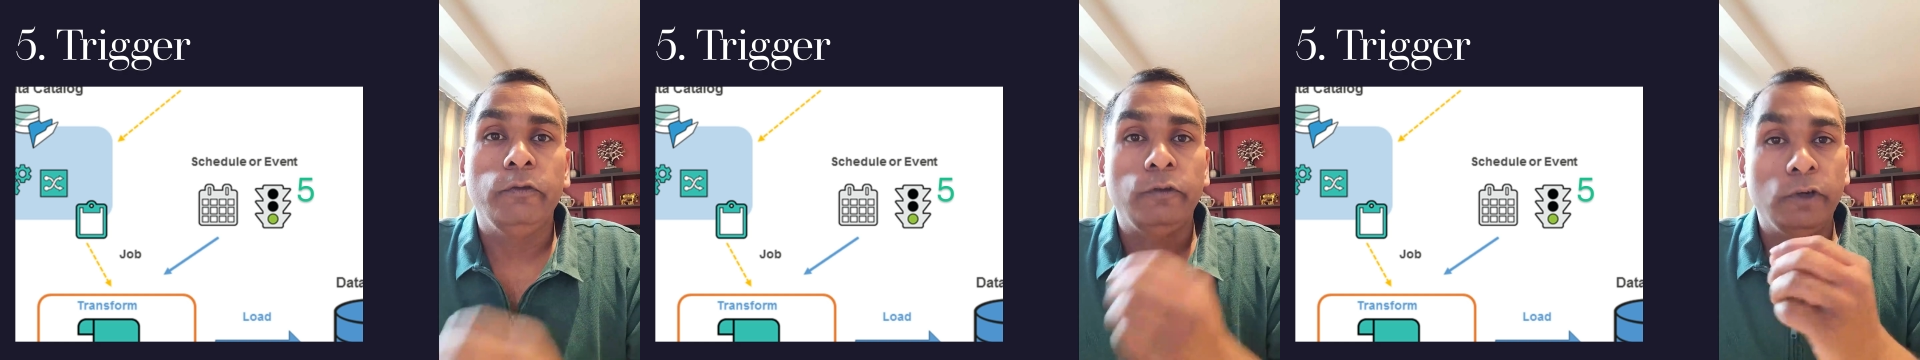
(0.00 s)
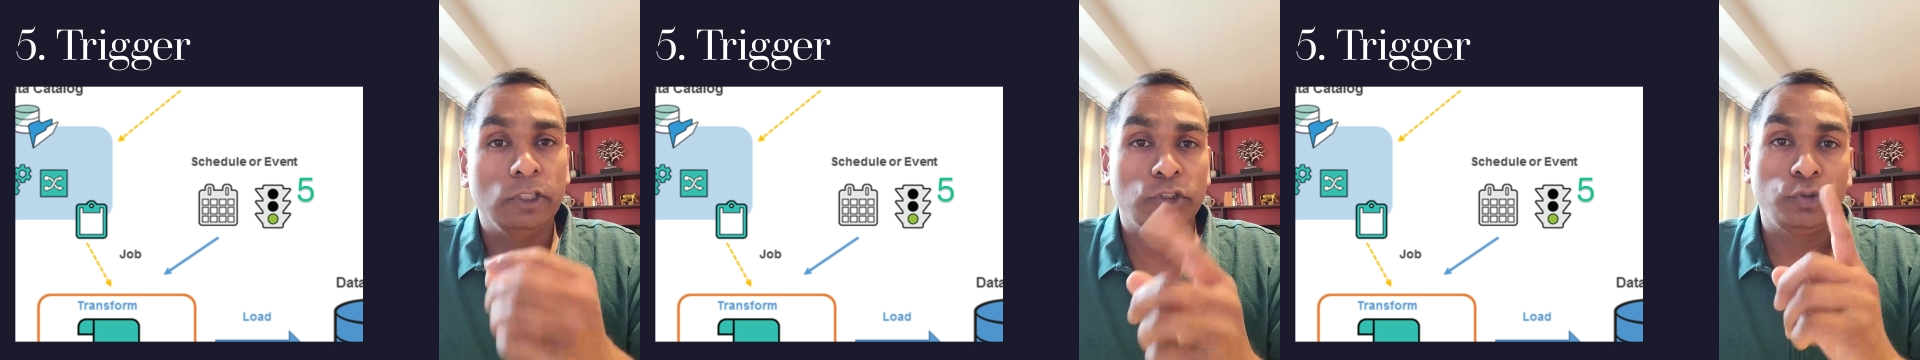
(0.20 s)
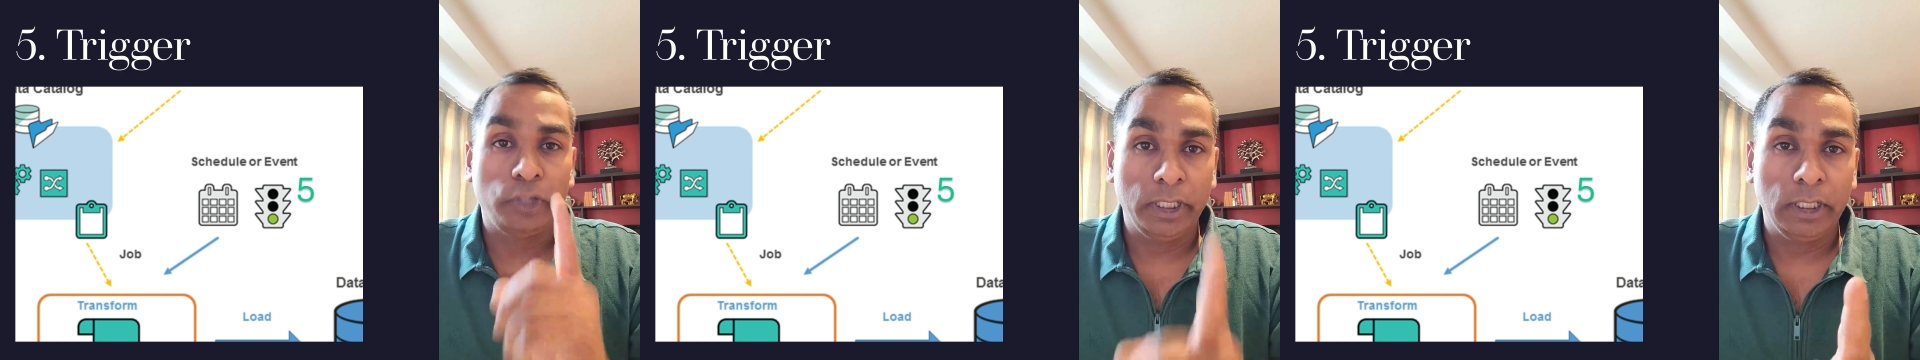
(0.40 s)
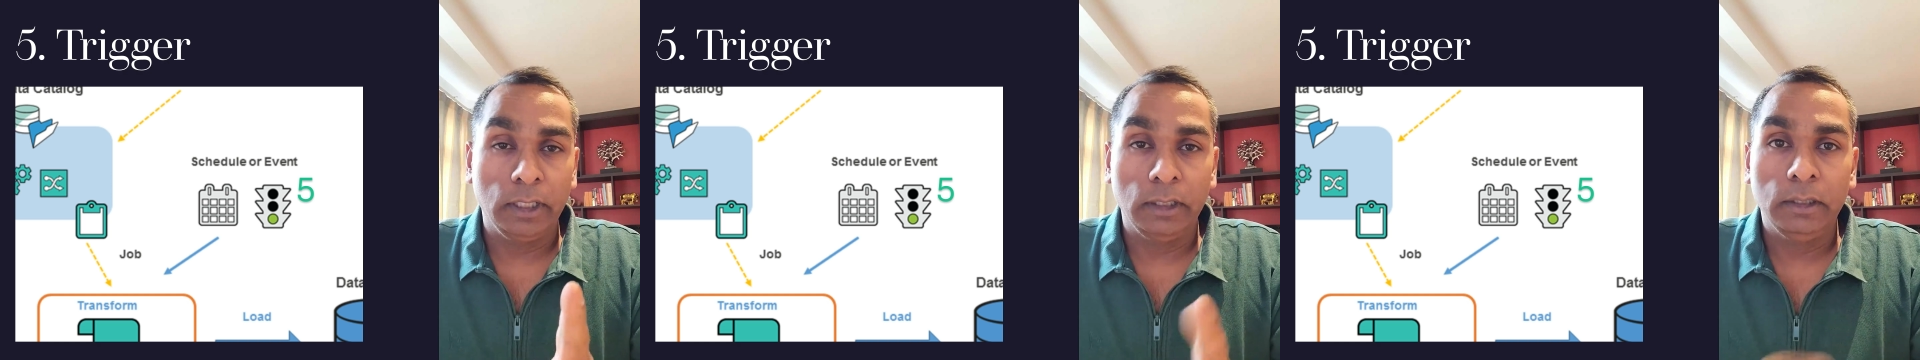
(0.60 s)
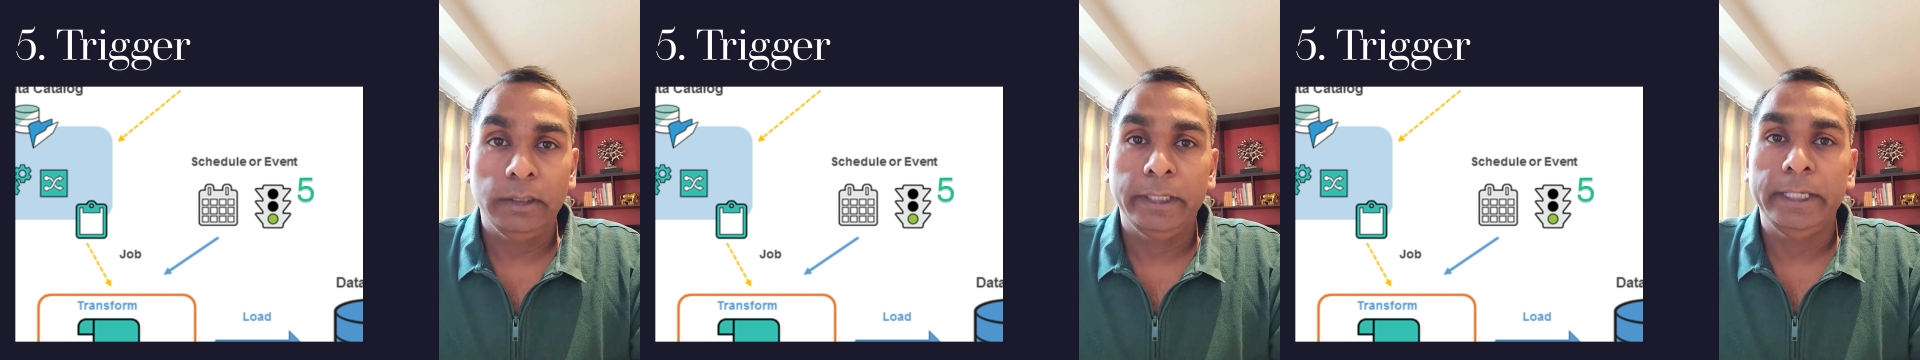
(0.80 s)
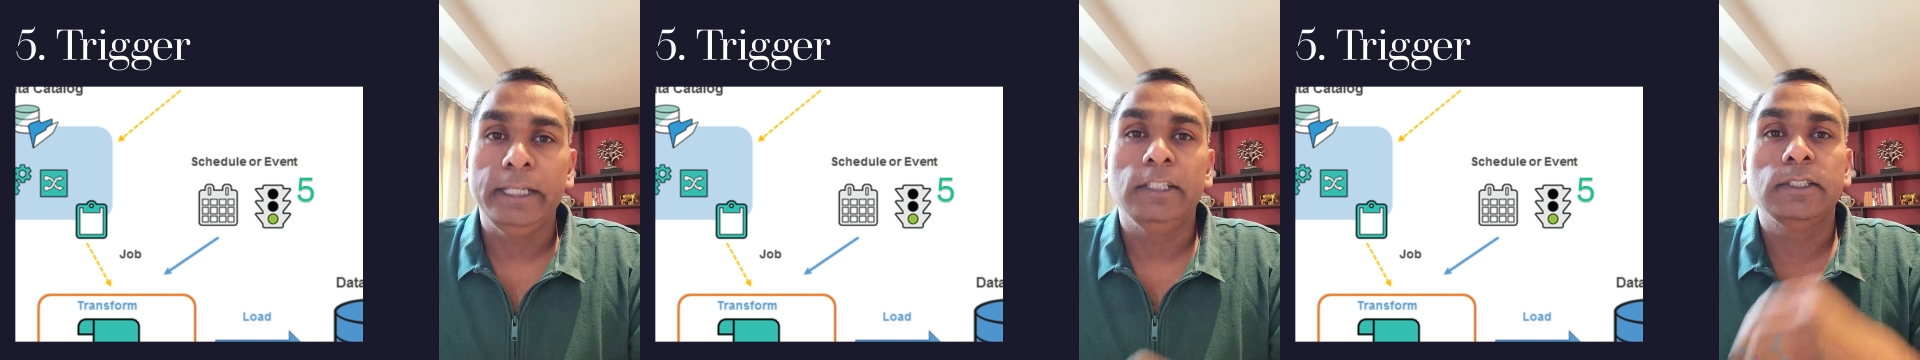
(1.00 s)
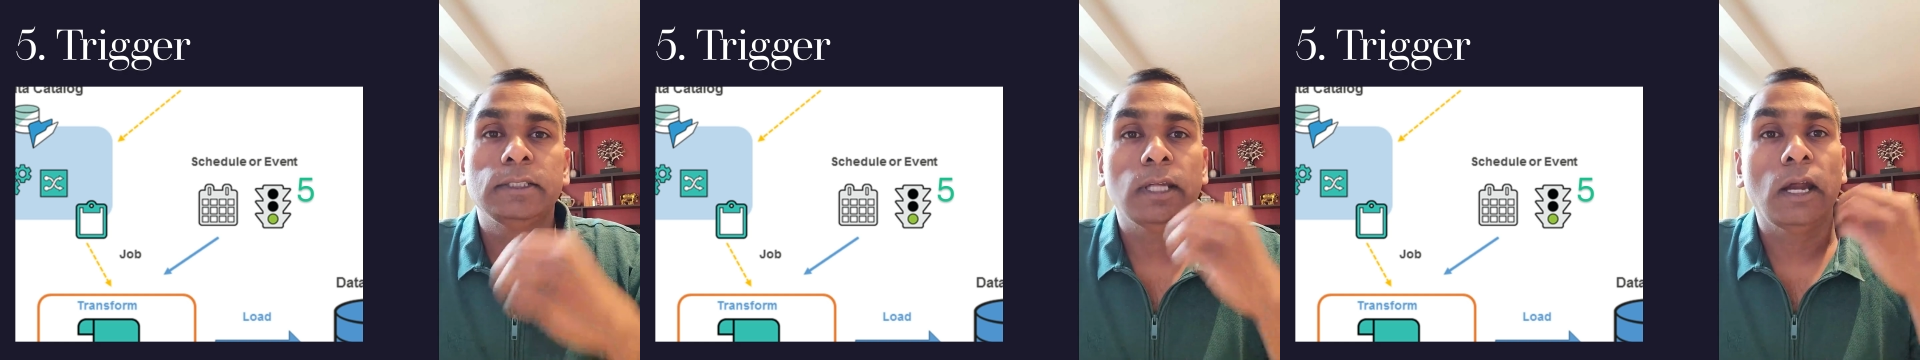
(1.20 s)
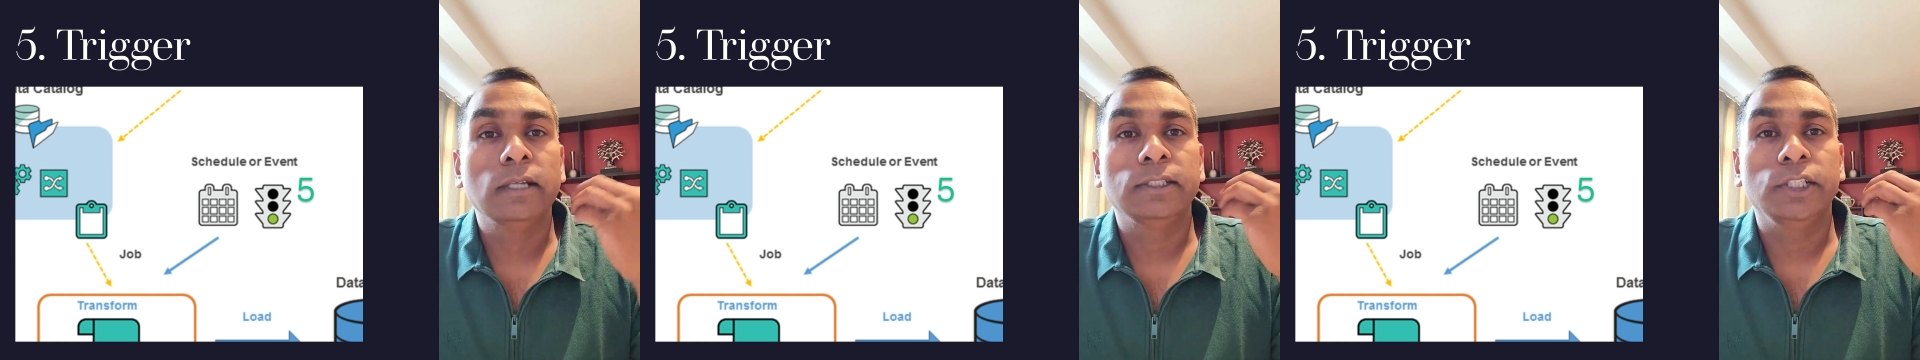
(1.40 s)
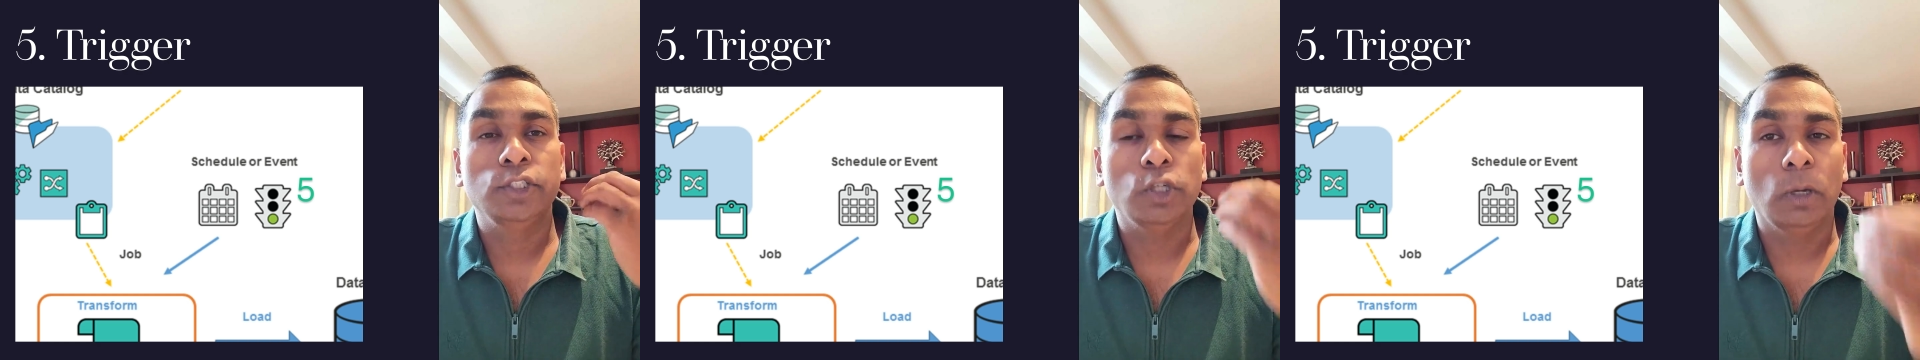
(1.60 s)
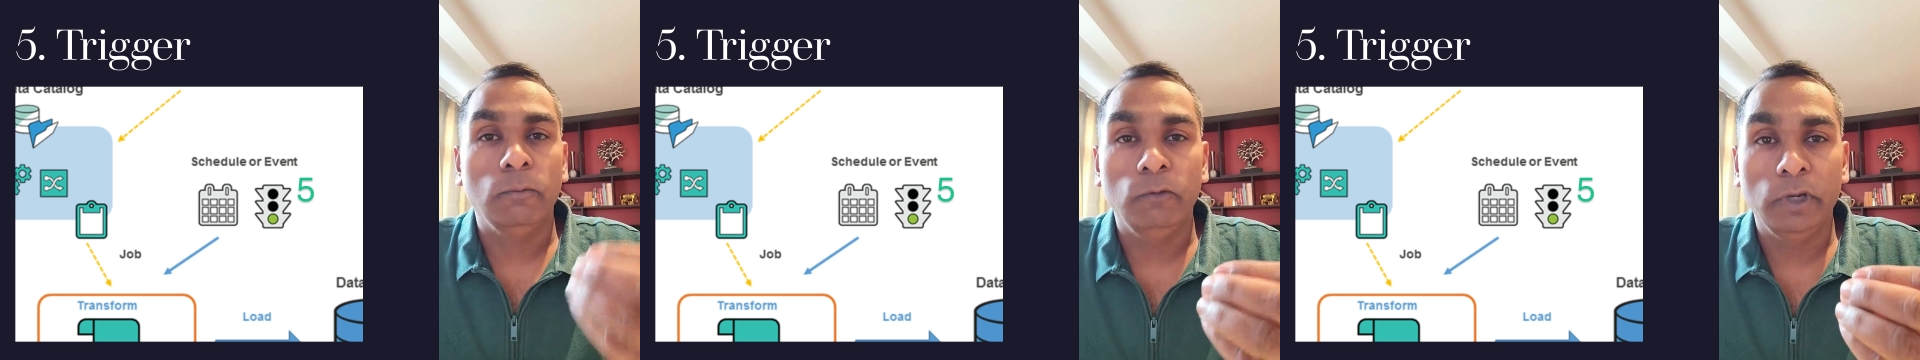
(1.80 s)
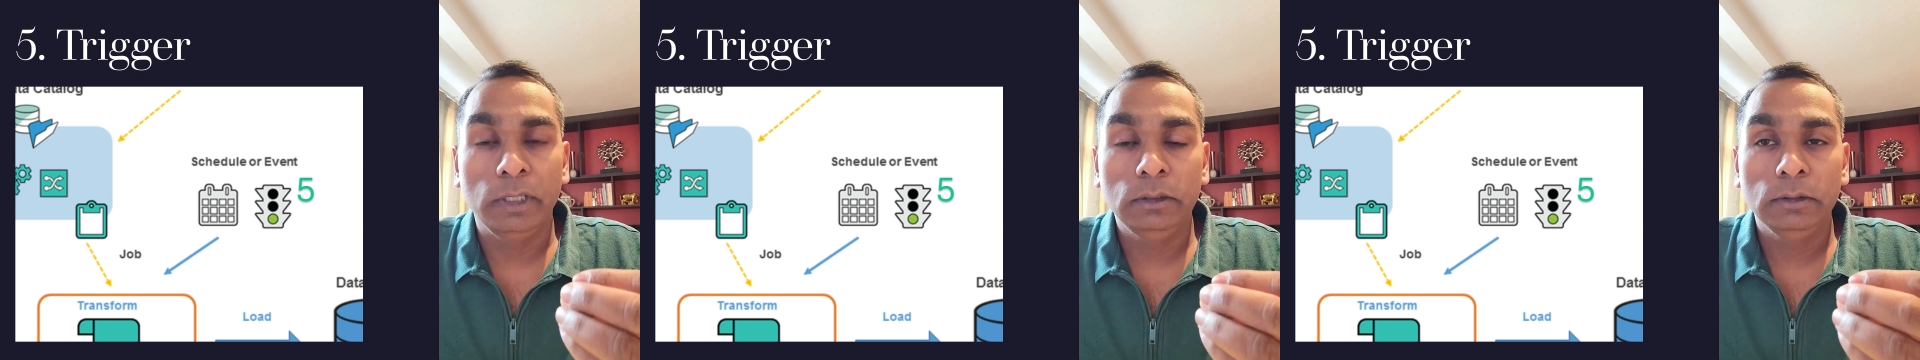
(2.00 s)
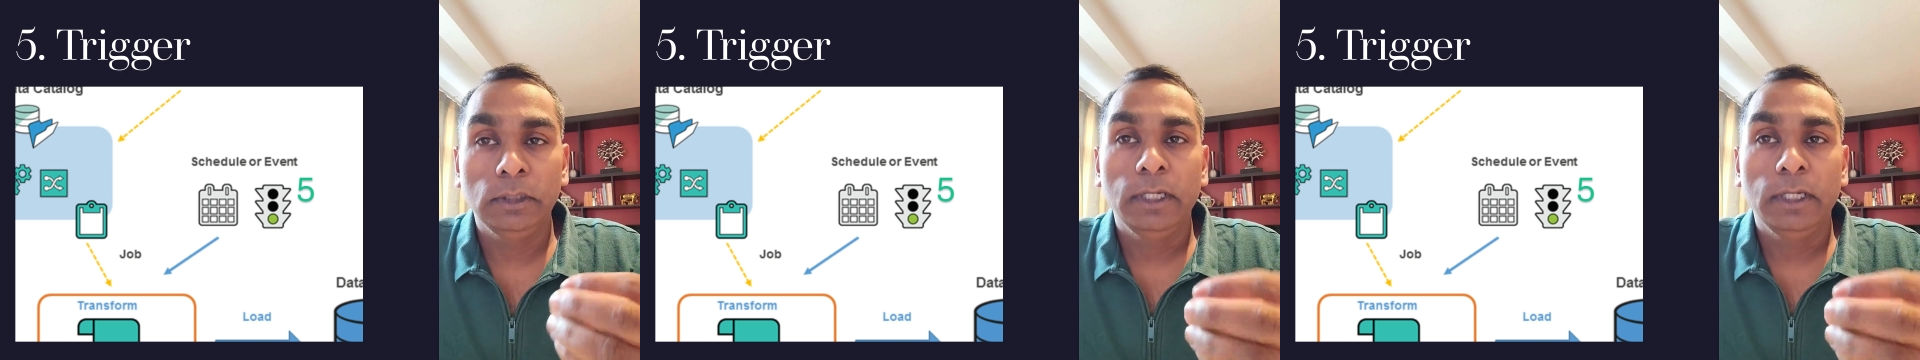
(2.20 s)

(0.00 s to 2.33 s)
first trigger, it starts the job 1,